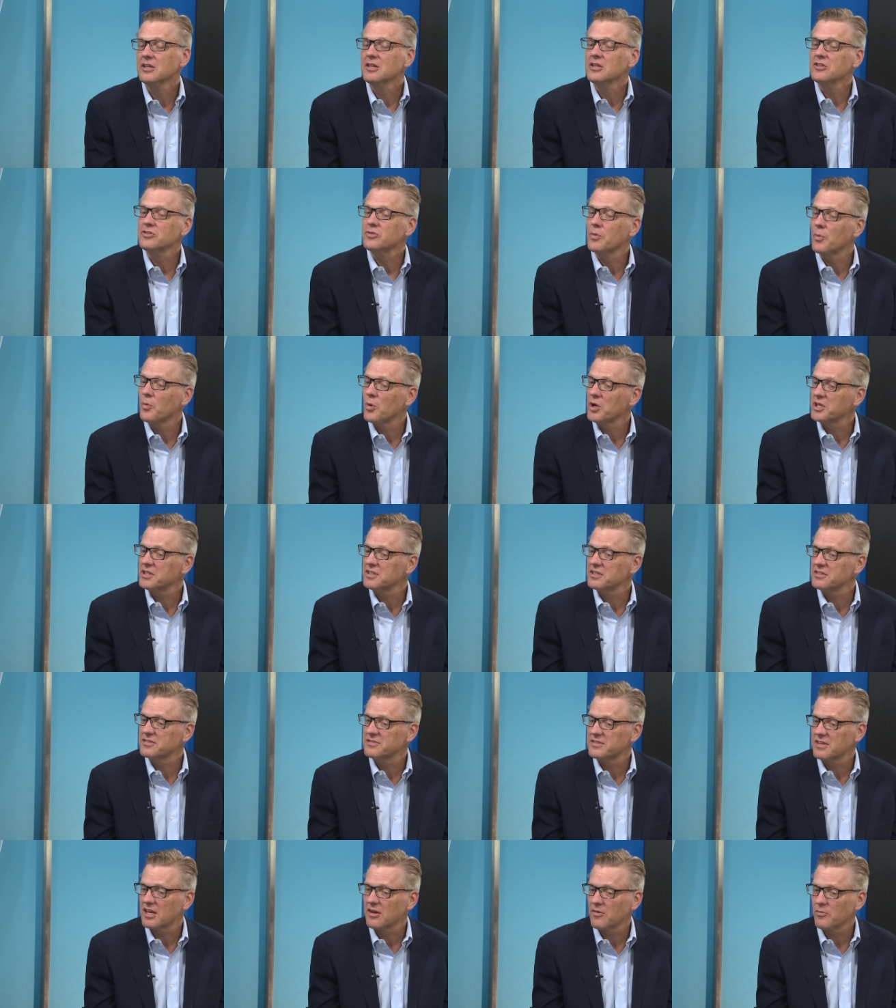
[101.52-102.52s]
So what
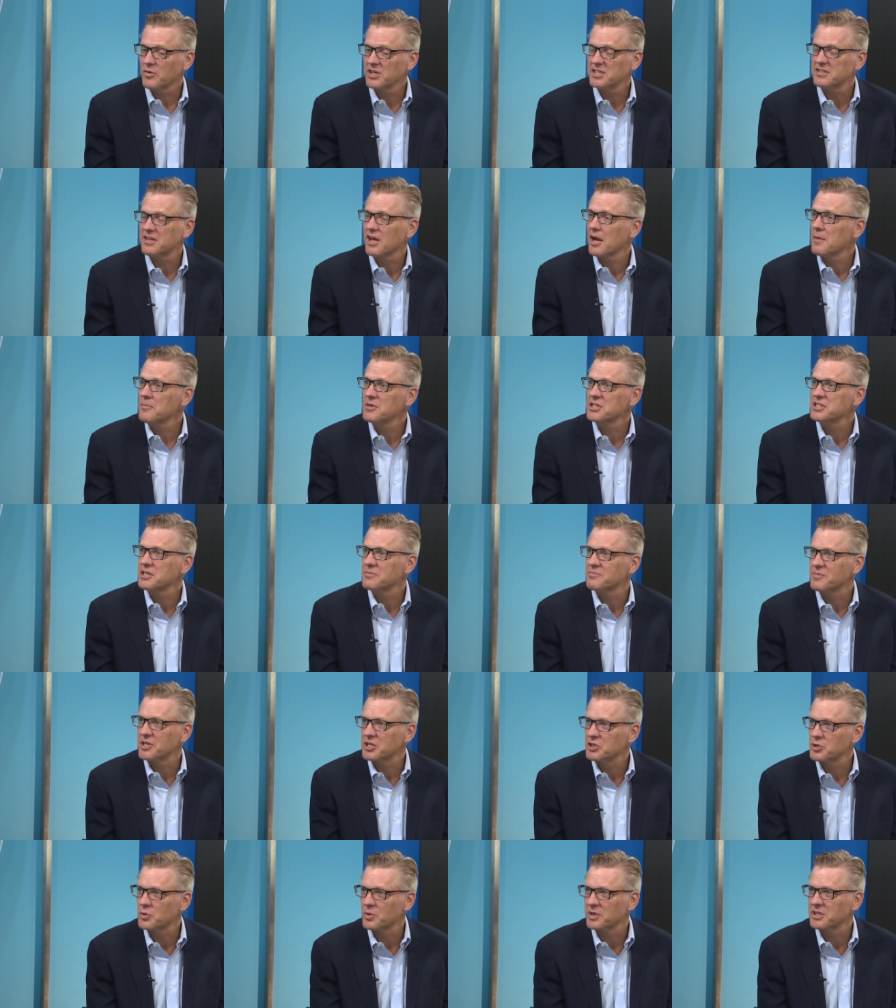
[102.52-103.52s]
has Emerson
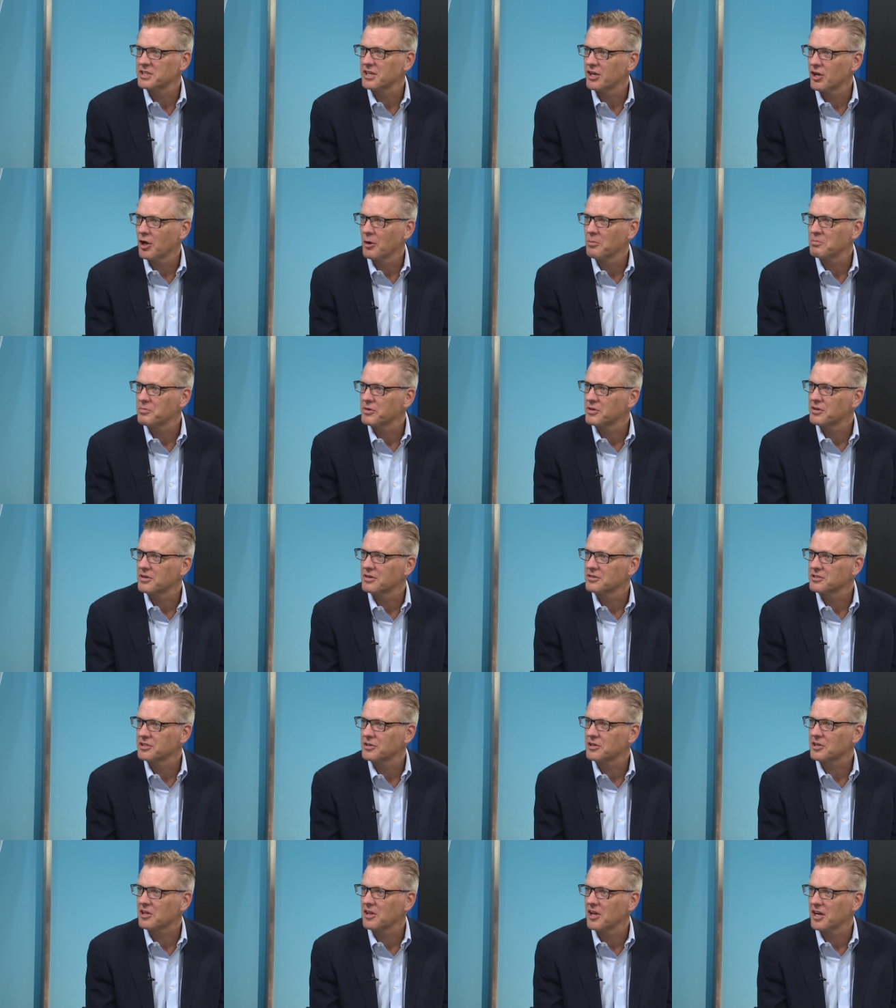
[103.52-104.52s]
been doing to help
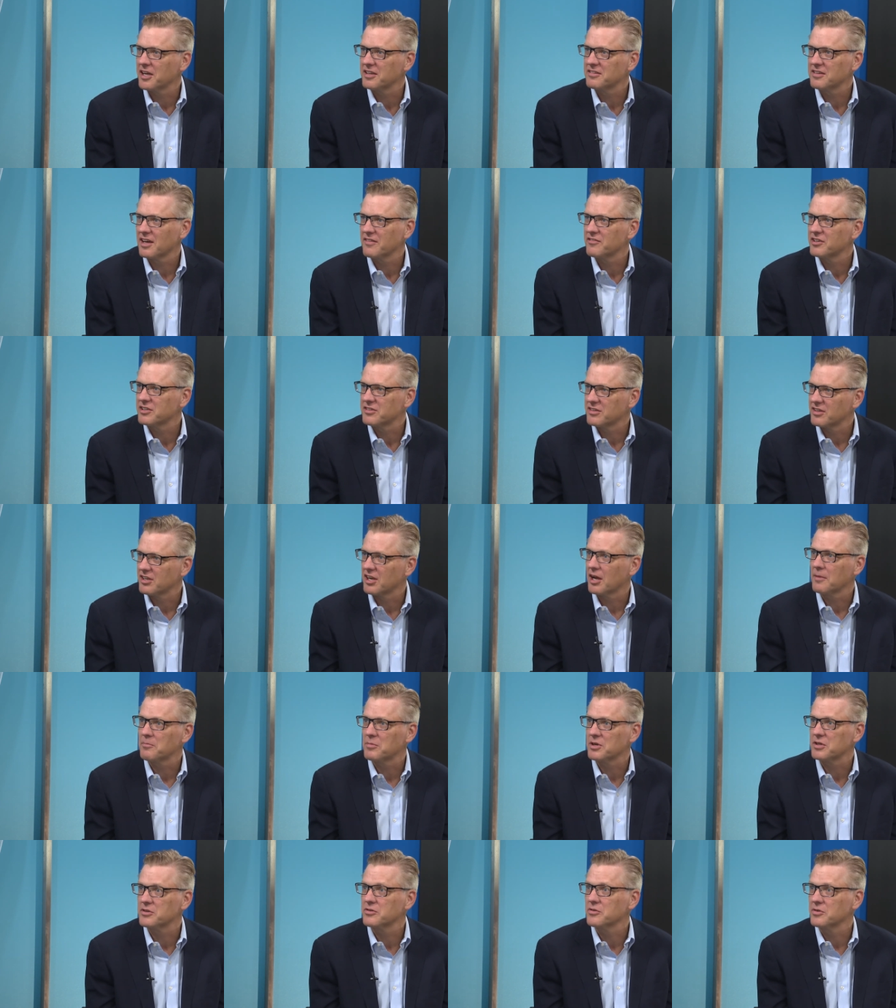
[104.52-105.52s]
your clients? Obviously an
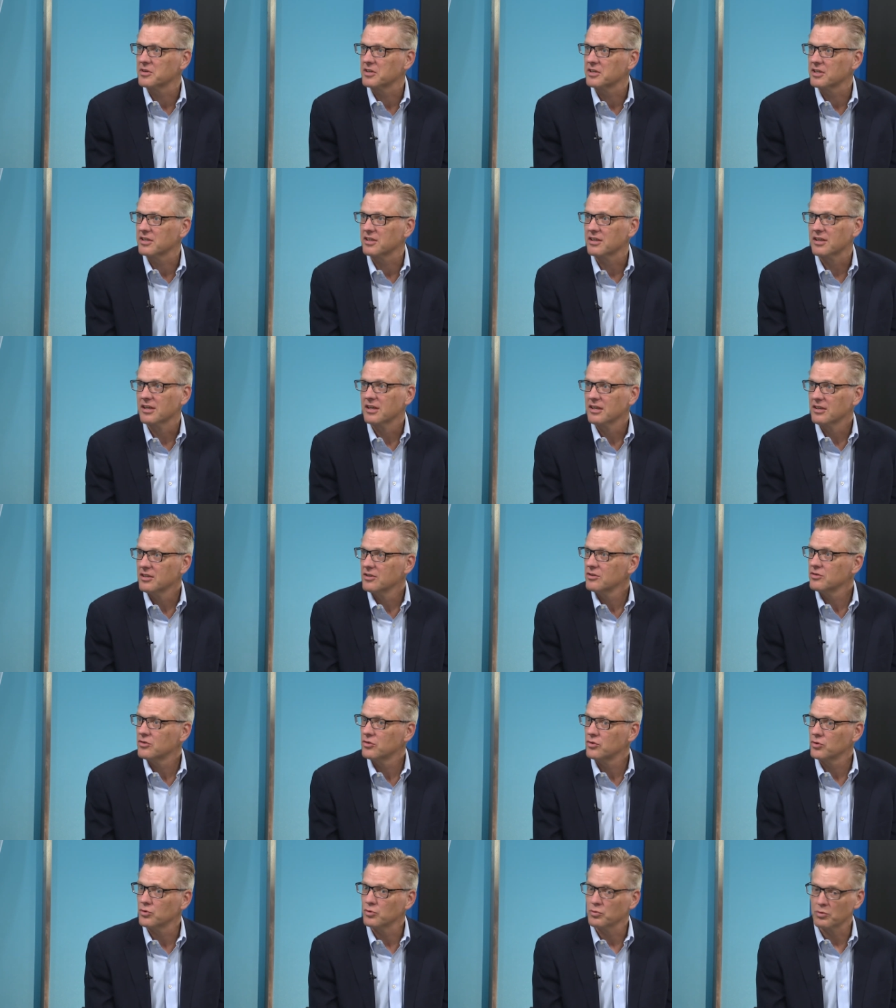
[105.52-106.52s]
opportunity
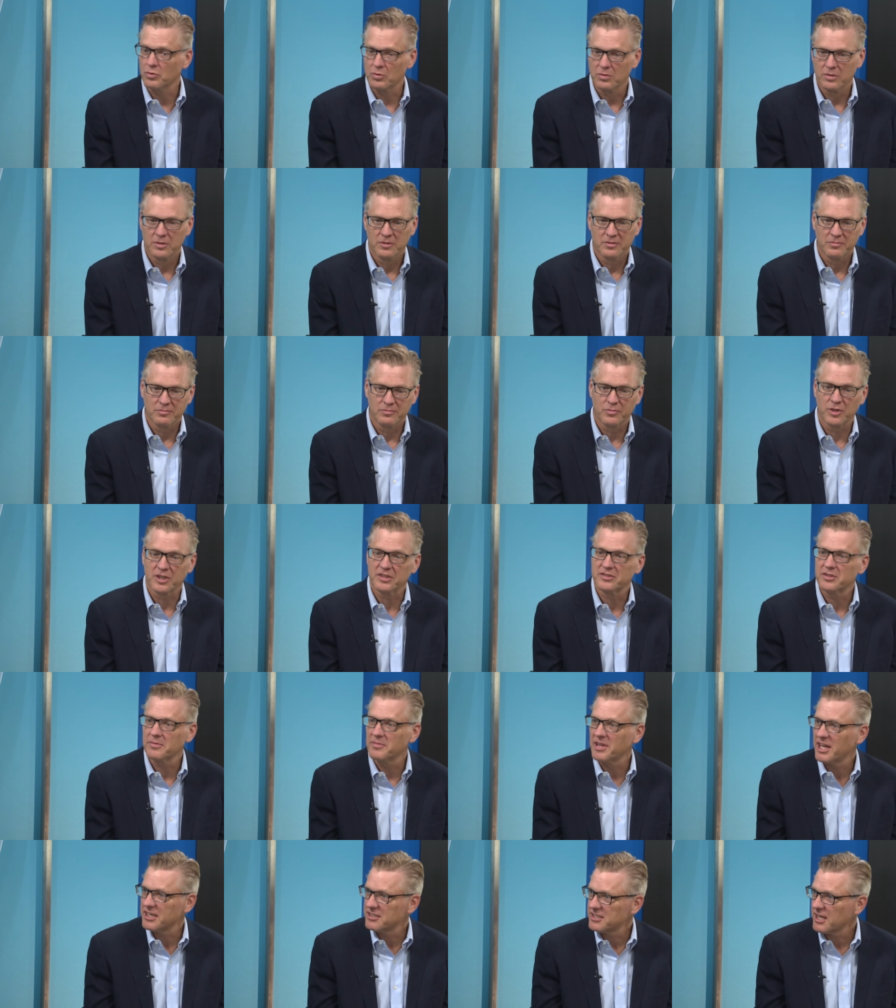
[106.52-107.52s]
to bring
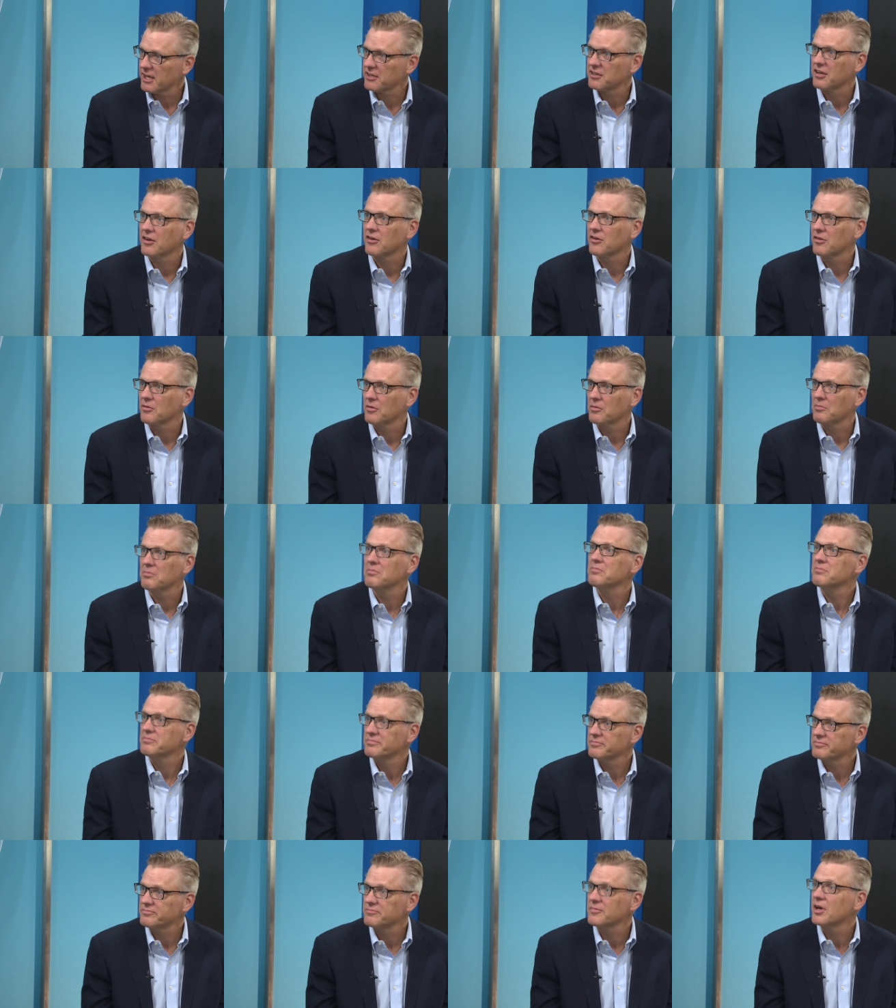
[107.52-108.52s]
some of that technical
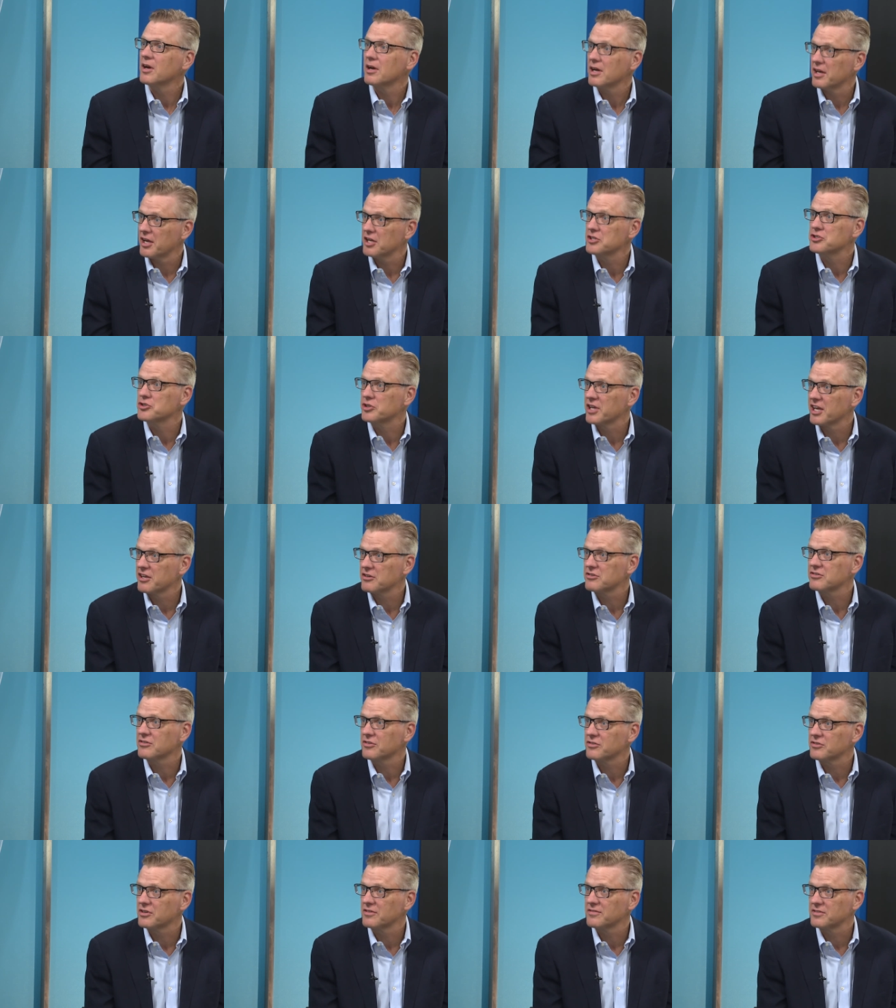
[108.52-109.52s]

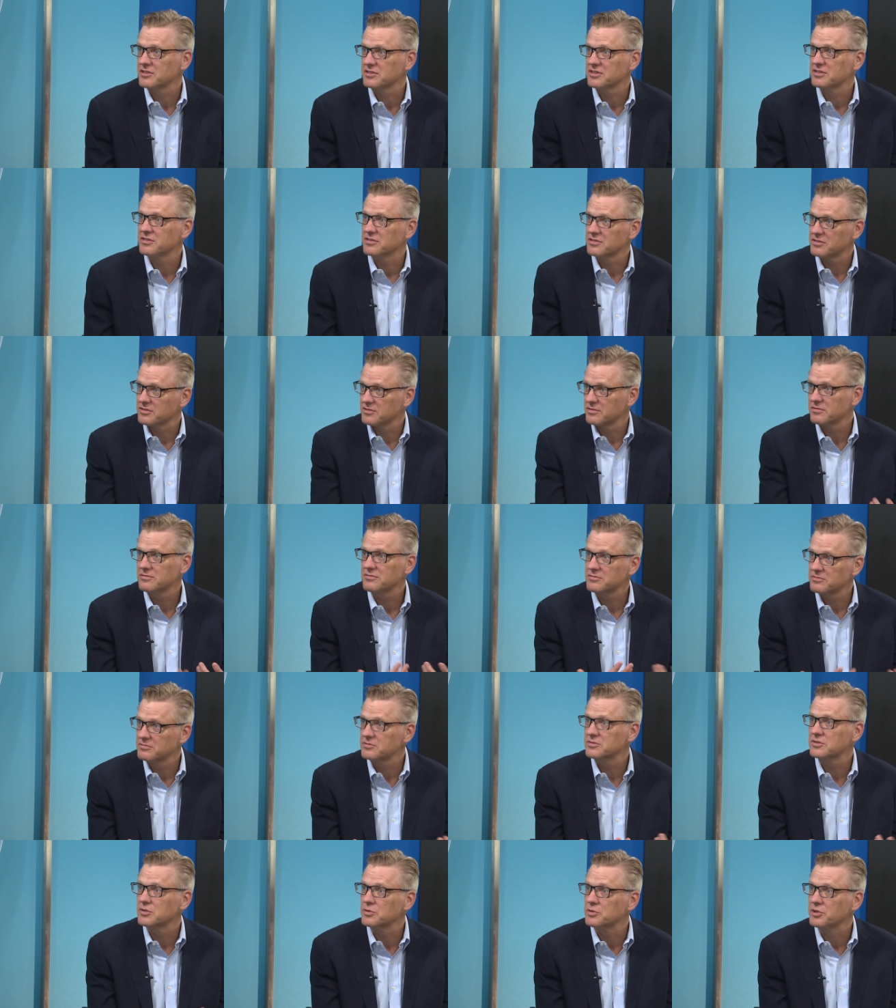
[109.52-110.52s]
educational services
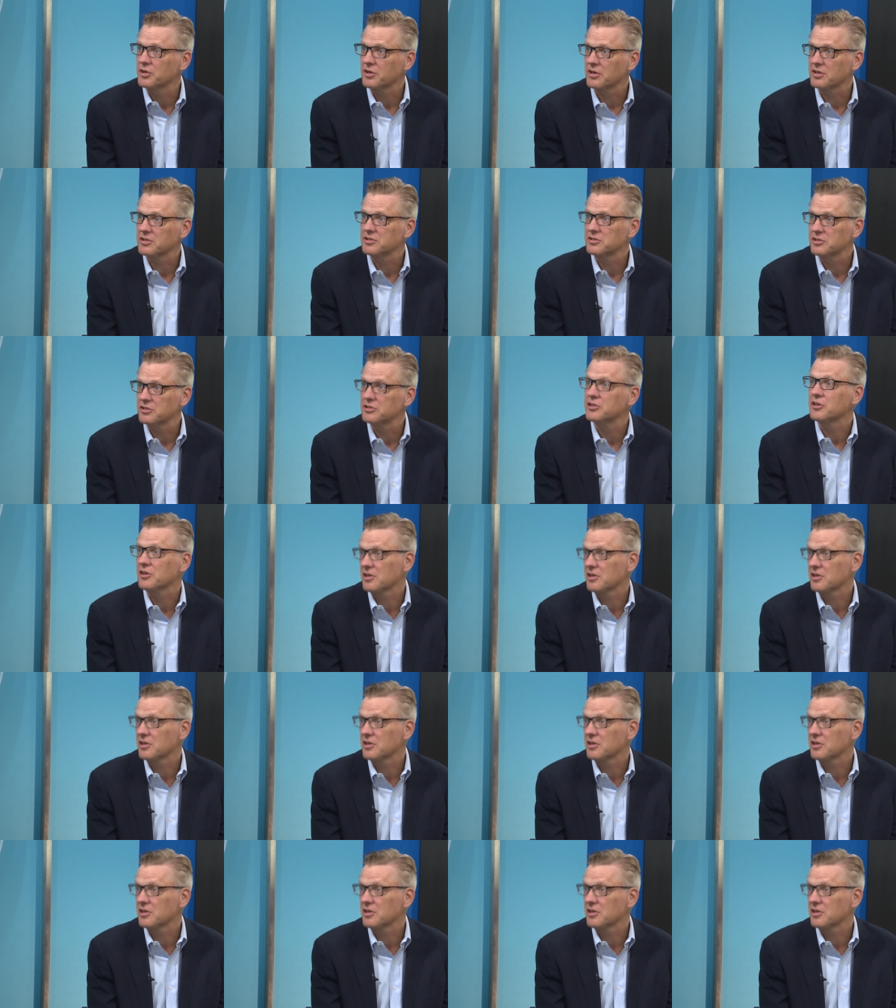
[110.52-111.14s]
to your